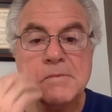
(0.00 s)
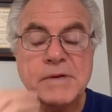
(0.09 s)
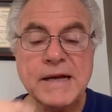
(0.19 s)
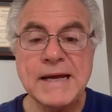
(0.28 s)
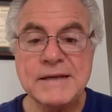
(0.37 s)

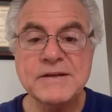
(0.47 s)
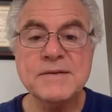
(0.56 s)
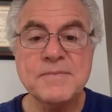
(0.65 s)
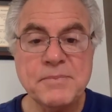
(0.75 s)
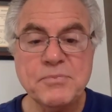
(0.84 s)
But I had to
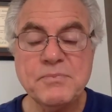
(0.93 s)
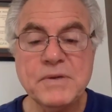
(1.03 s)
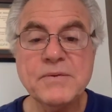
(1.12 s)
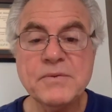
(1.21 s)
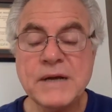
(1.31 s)
come up,
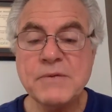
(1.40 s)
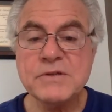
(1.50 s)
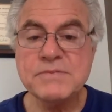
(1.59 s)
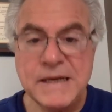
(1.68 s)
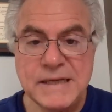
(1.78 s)
when I
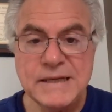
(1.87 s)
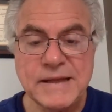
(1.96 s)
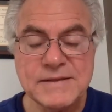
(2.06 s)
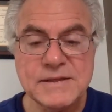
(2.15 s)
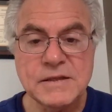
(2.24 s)
was making
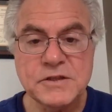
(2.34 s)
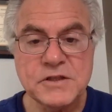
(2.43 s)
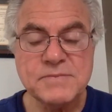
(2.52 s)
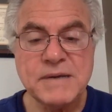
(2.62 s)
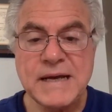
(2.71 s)
that syllogism,